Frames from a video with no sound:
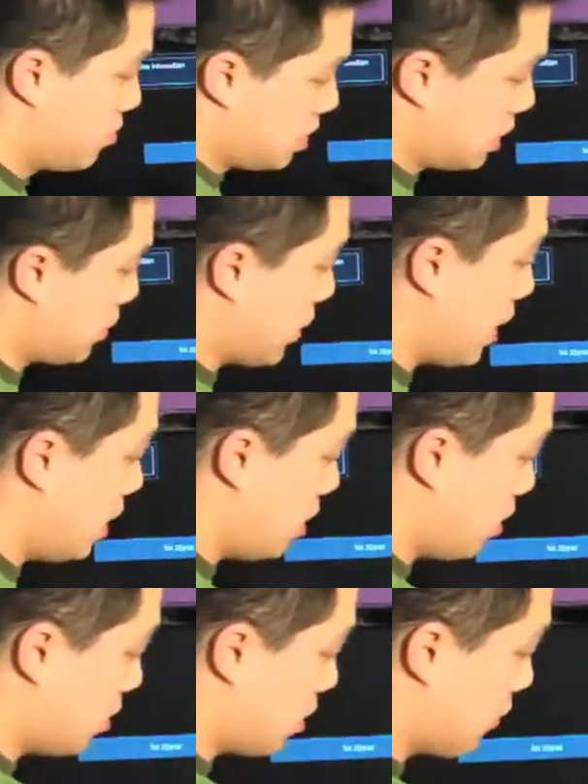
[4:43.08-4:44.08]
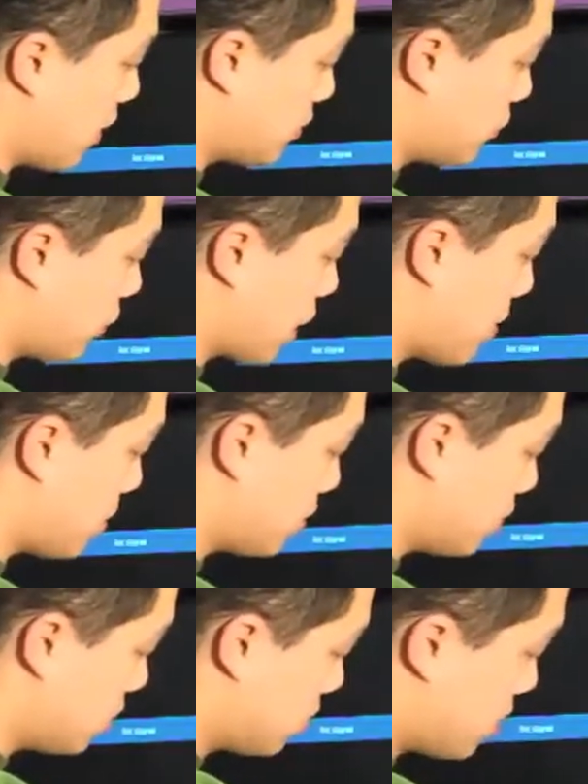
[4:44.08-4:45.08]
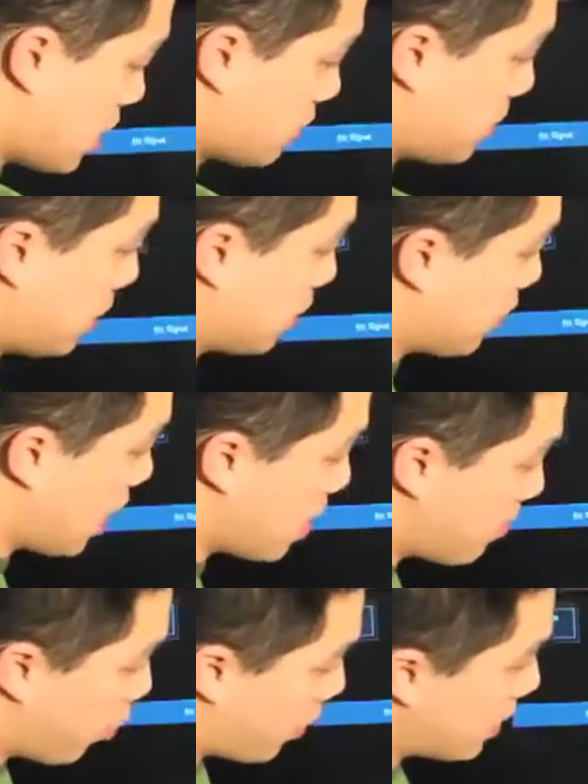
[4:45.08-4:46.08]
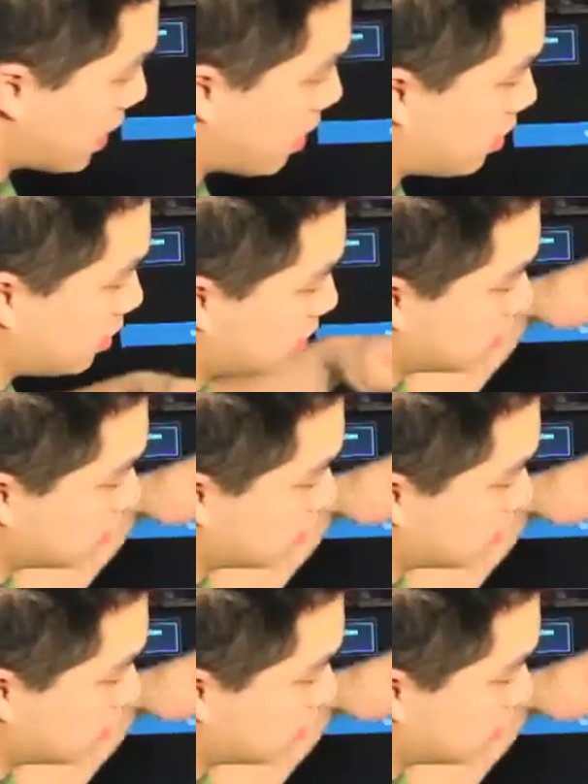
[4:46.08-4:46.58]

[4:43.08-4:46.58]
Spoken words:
This is any 500-foot cable. I'll put it to any port right now.